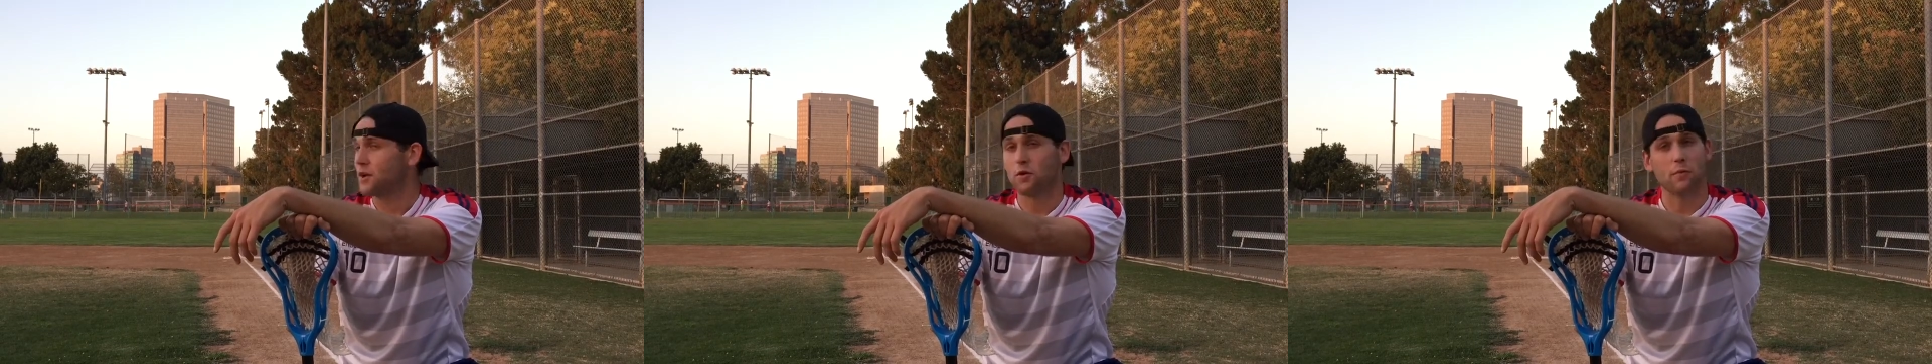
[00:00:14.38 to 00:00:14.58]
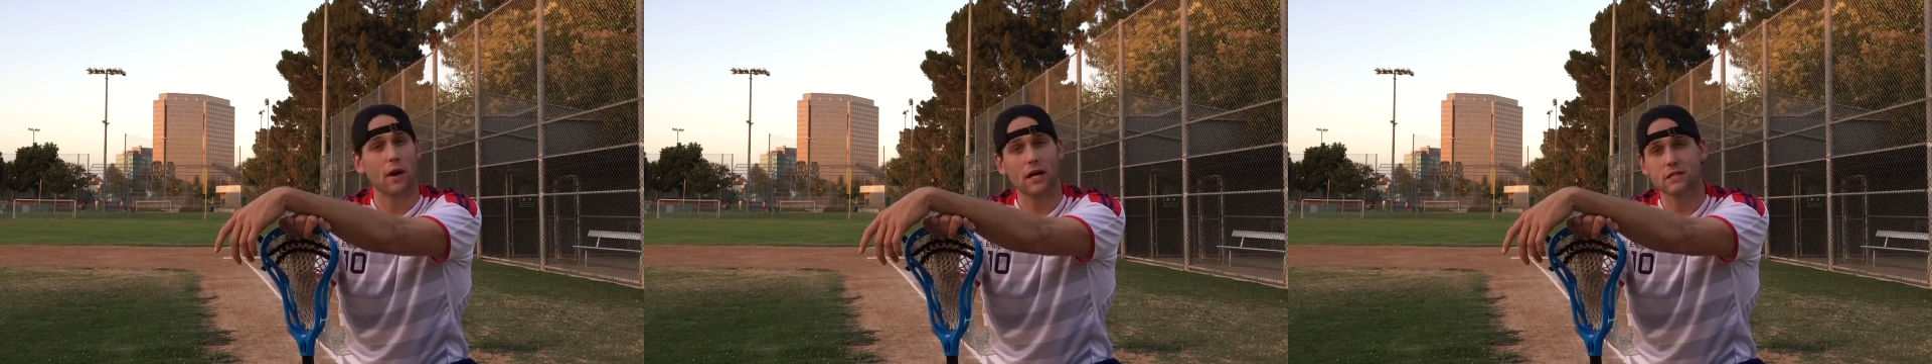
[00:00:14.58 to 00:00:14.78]

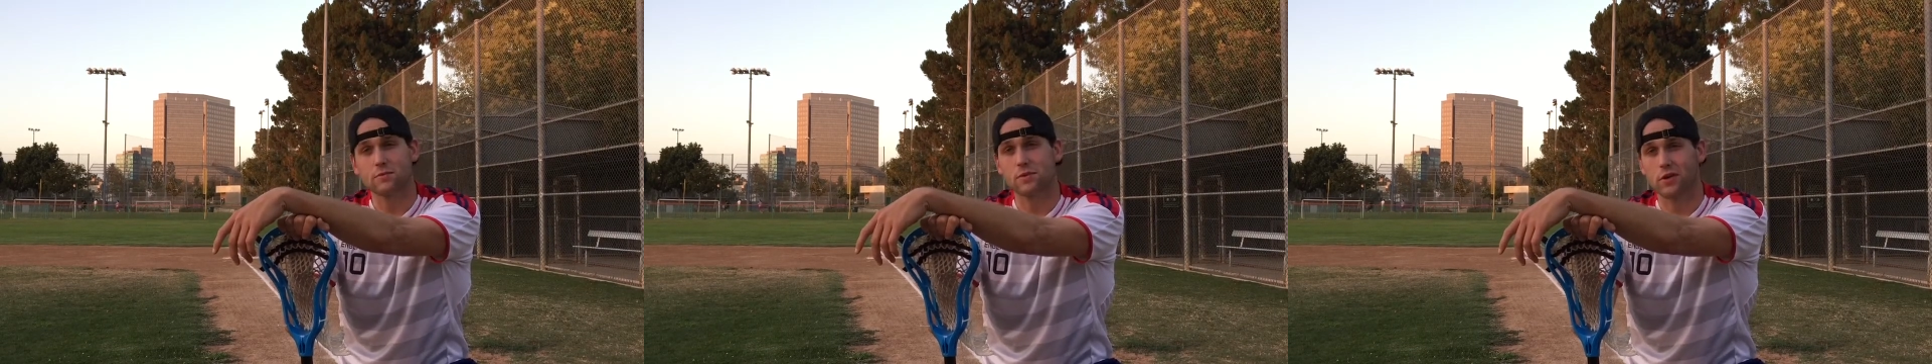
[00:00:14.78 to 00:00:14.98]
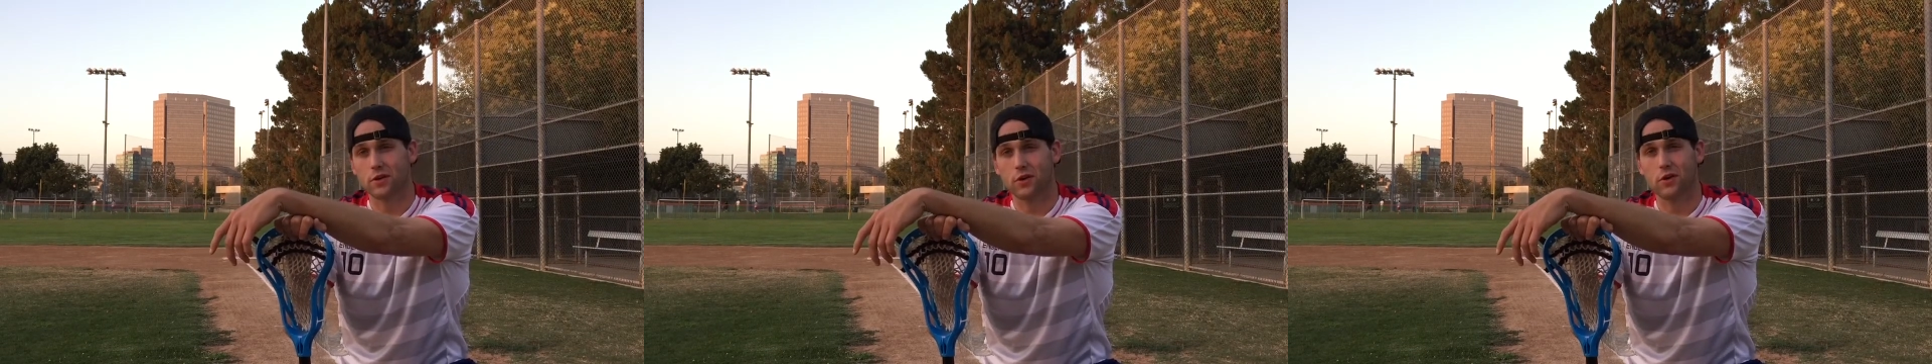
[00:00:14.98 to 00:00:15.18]

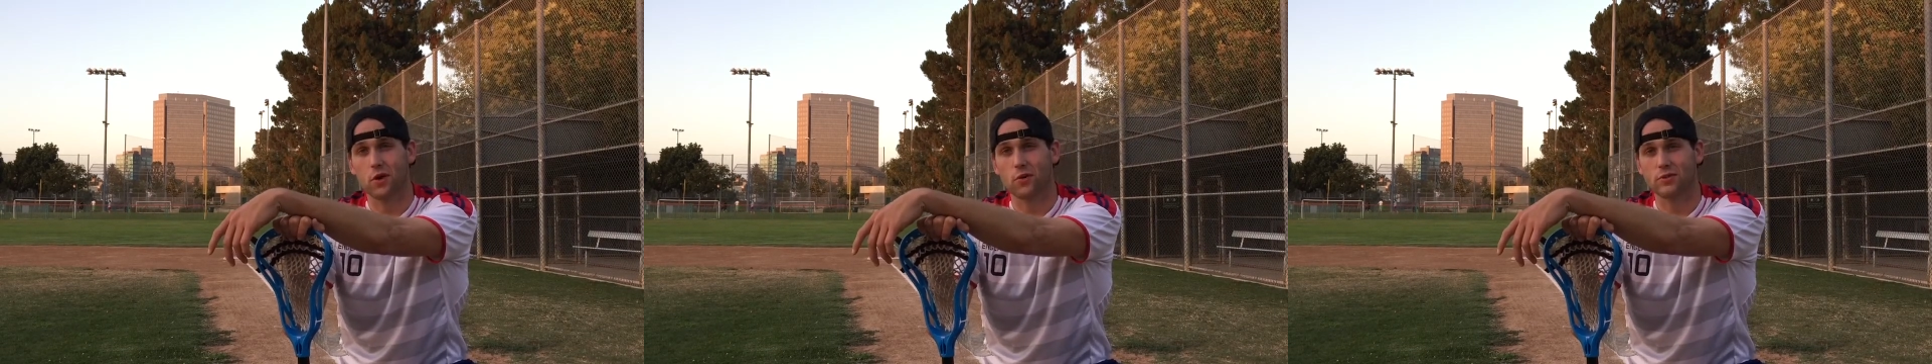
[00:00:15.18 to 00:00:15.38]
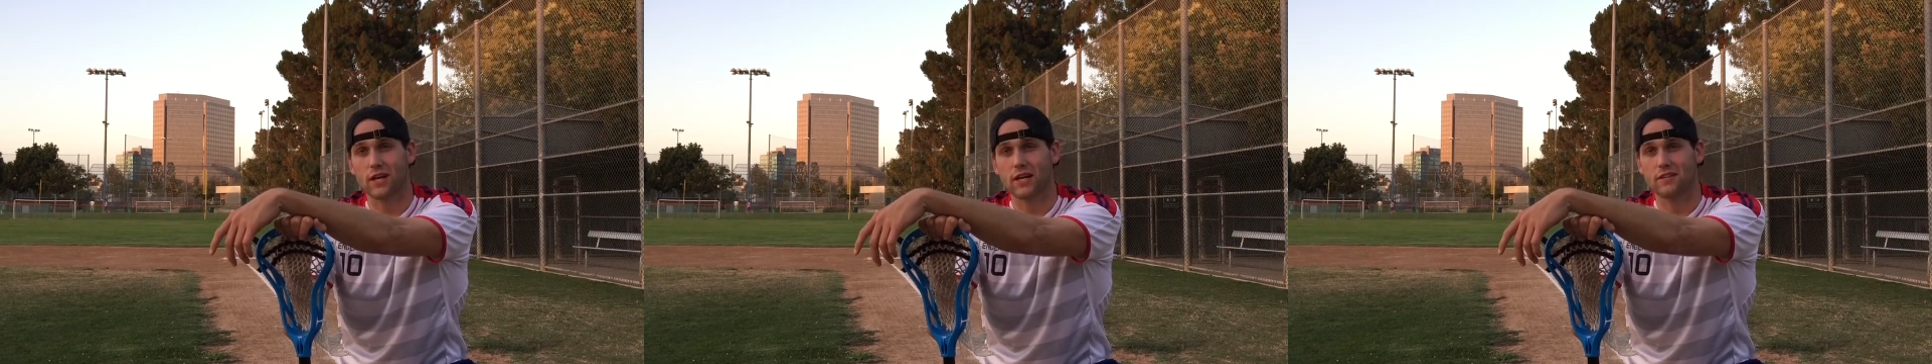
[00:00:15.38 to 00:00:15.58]
reminds me of the good
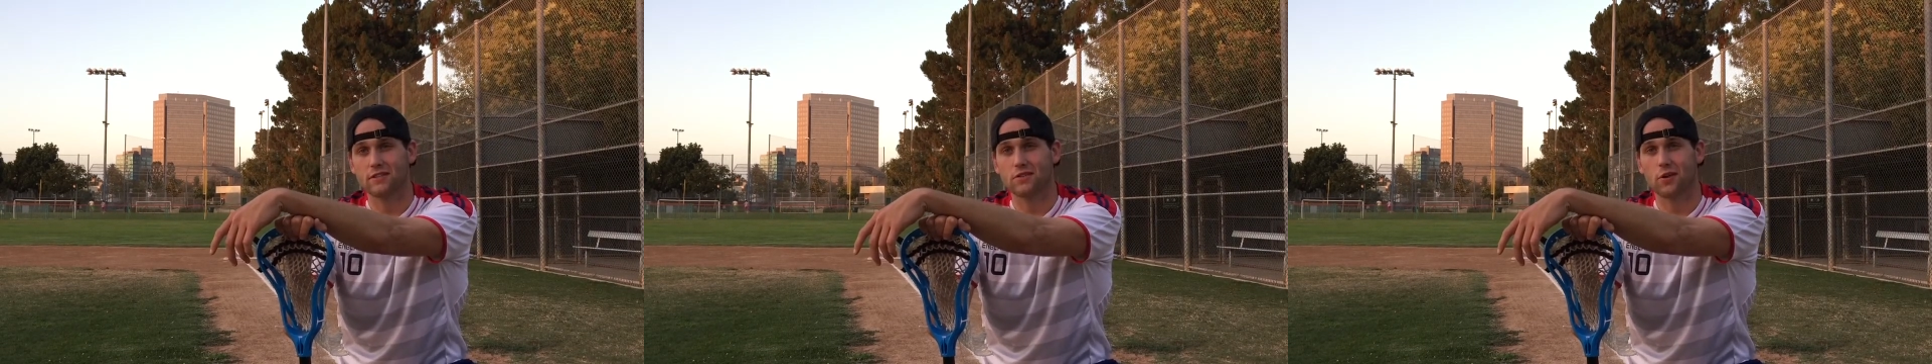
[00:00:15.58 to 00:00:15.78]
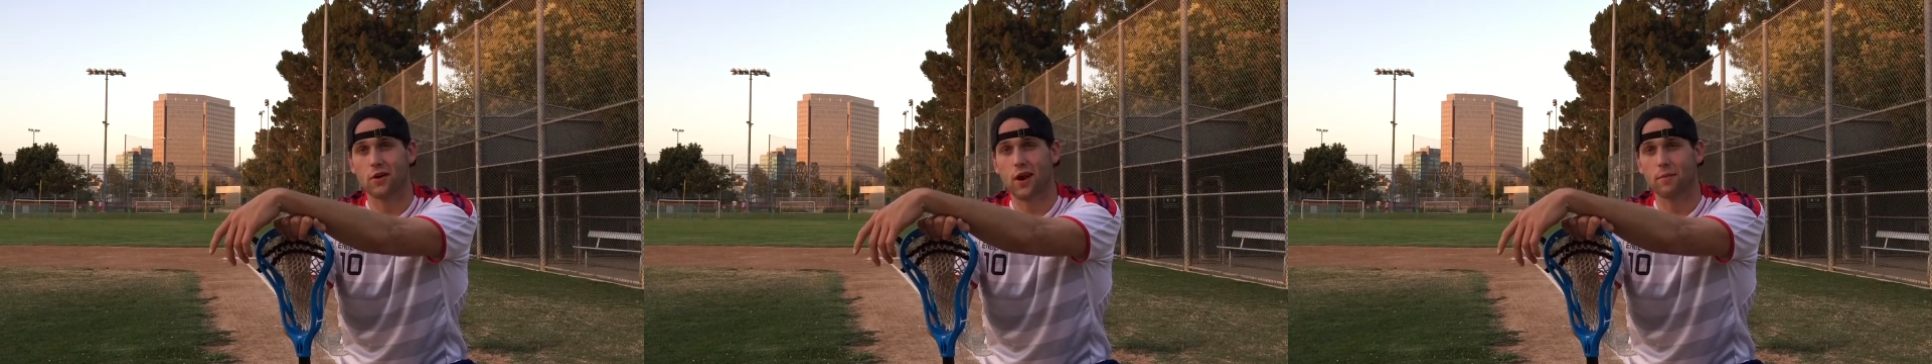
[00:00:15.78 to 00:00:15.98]
old
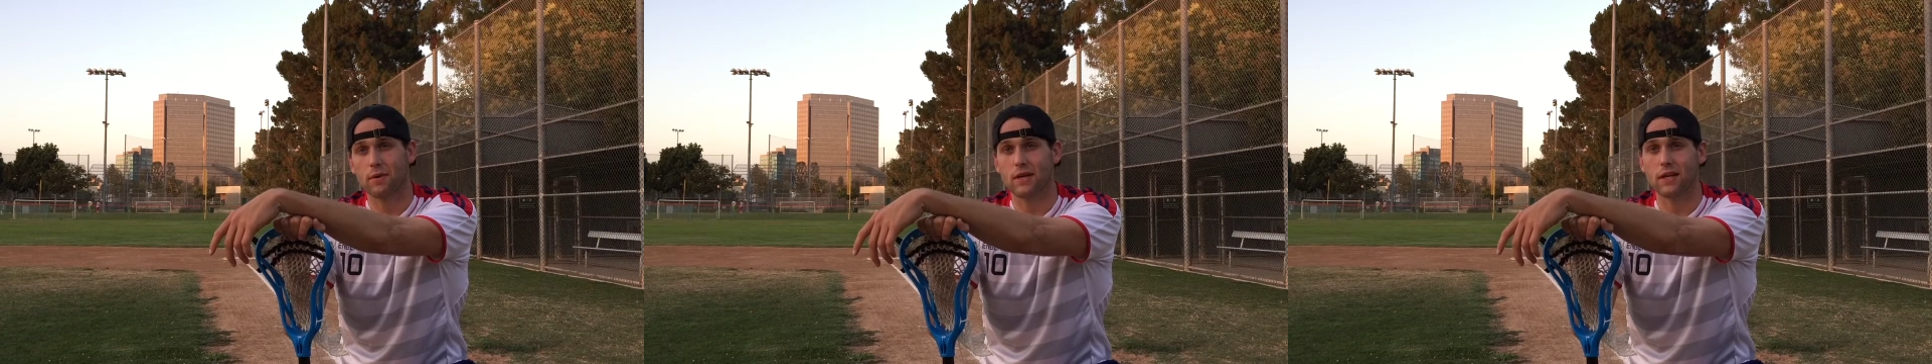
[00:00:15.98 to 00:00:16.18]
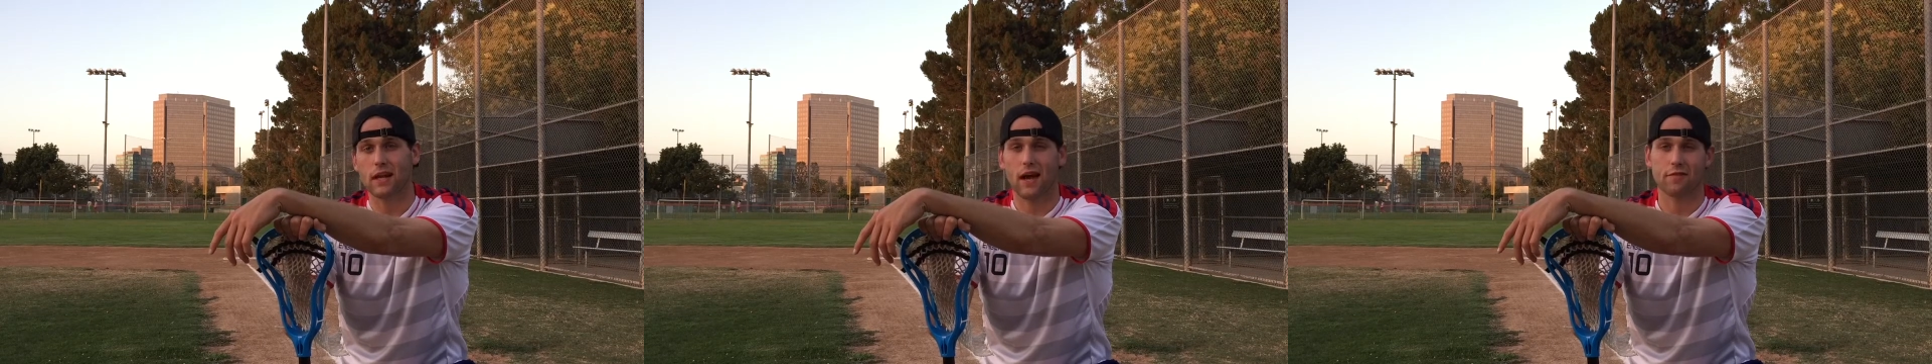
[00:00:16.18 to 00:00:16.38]
days, you know what I
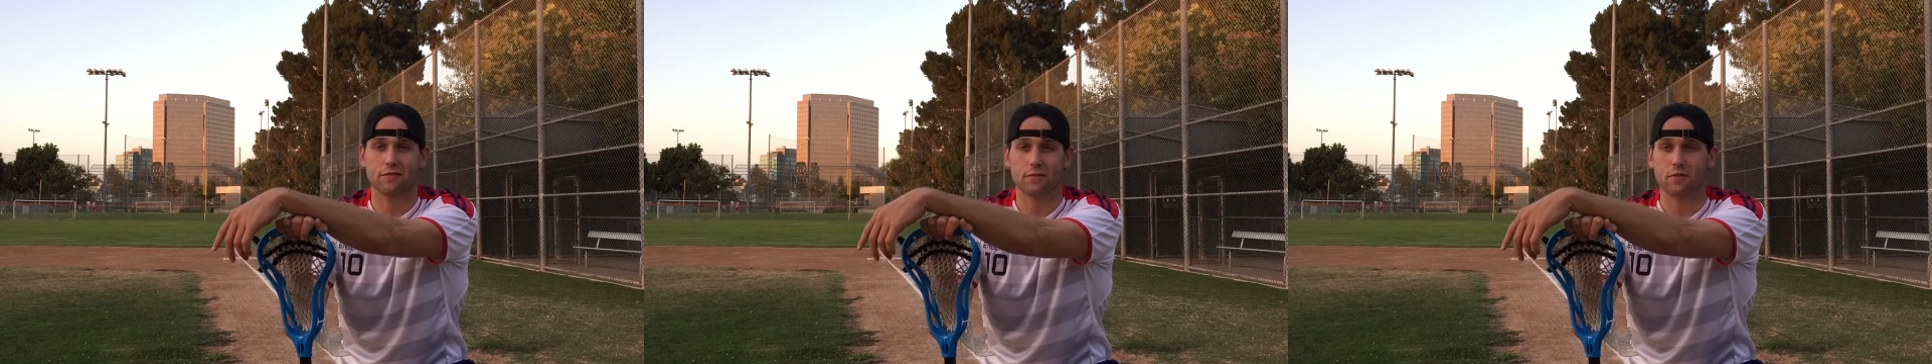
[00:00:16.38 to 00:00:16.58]
mean?